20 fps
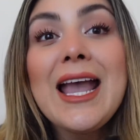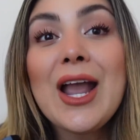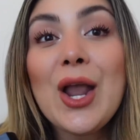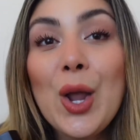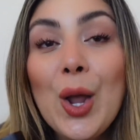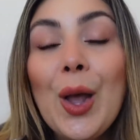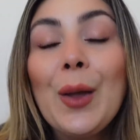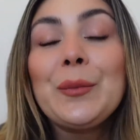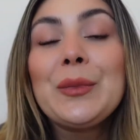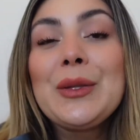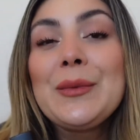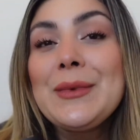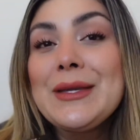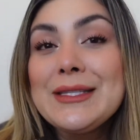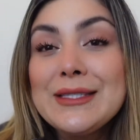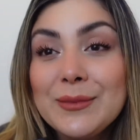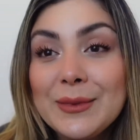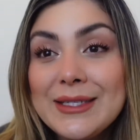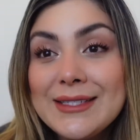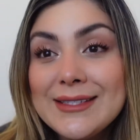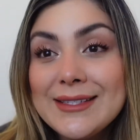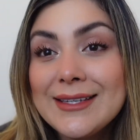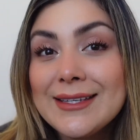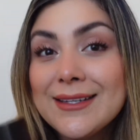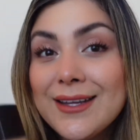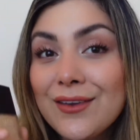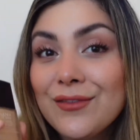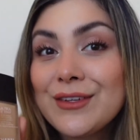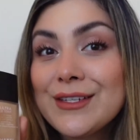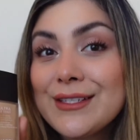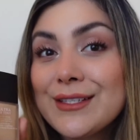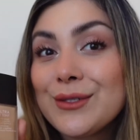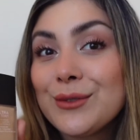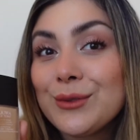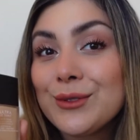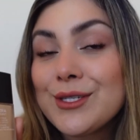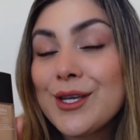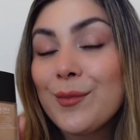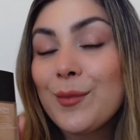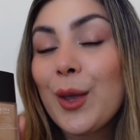compliments my skin every
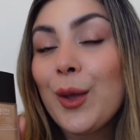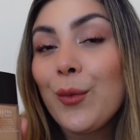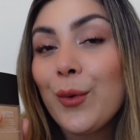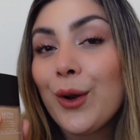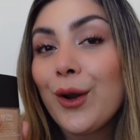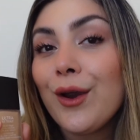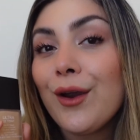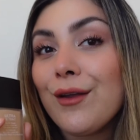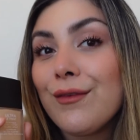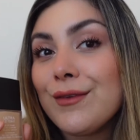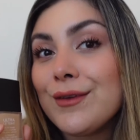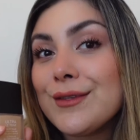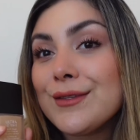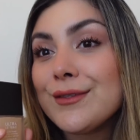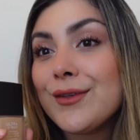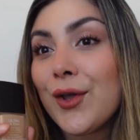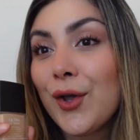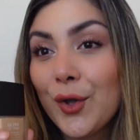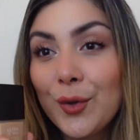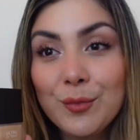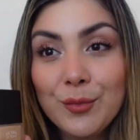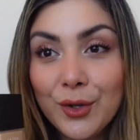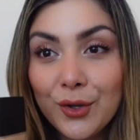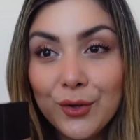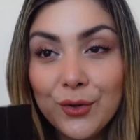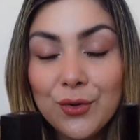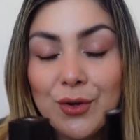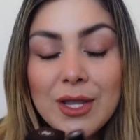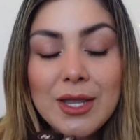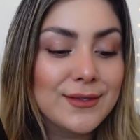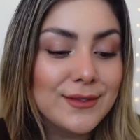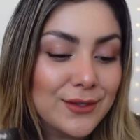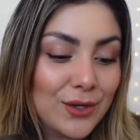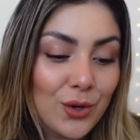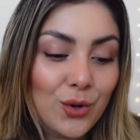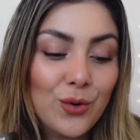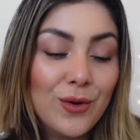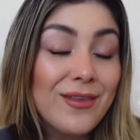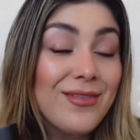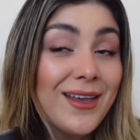single time I wear this combo.
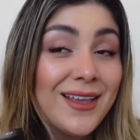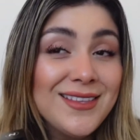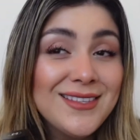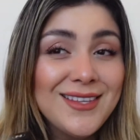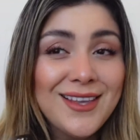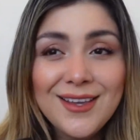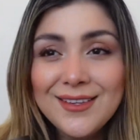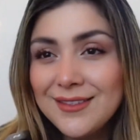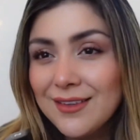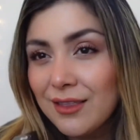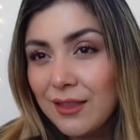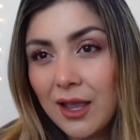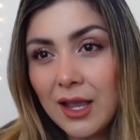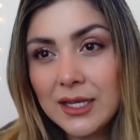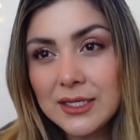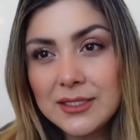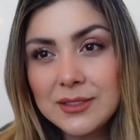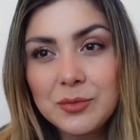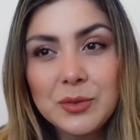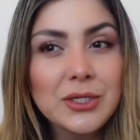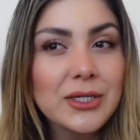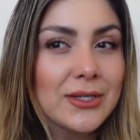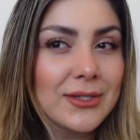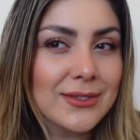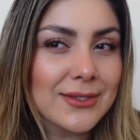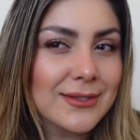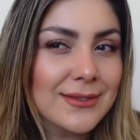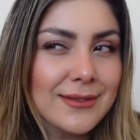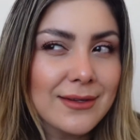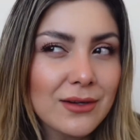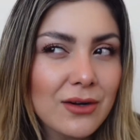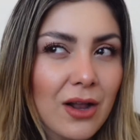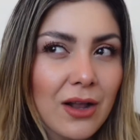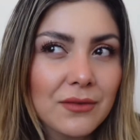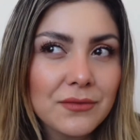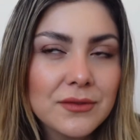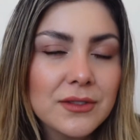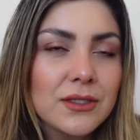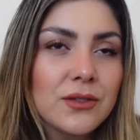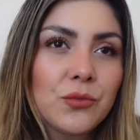So that says a lot, because it's not
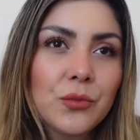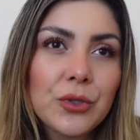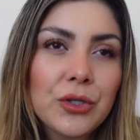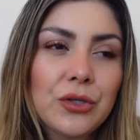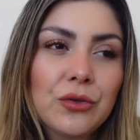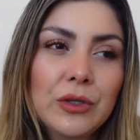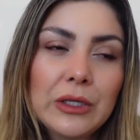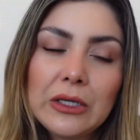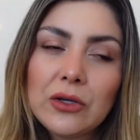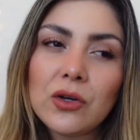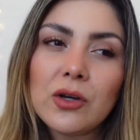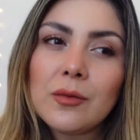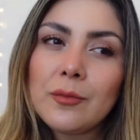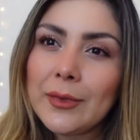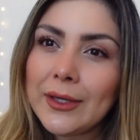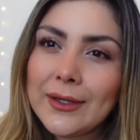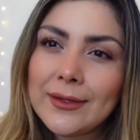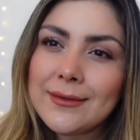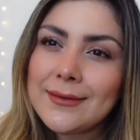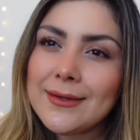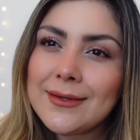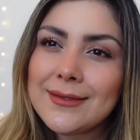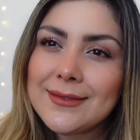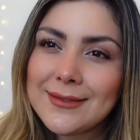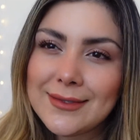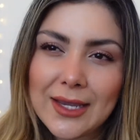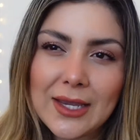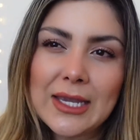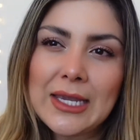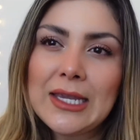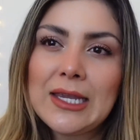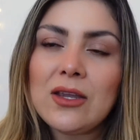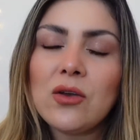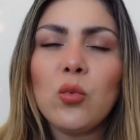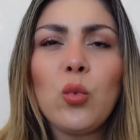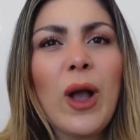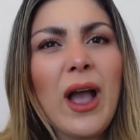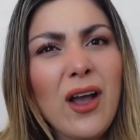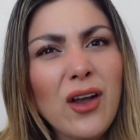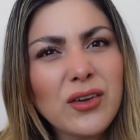often when you hear a man say,
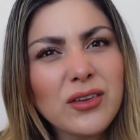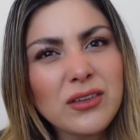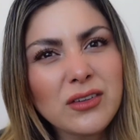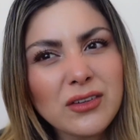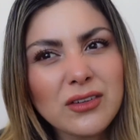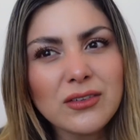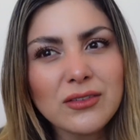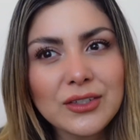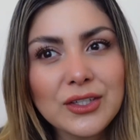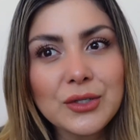wow, your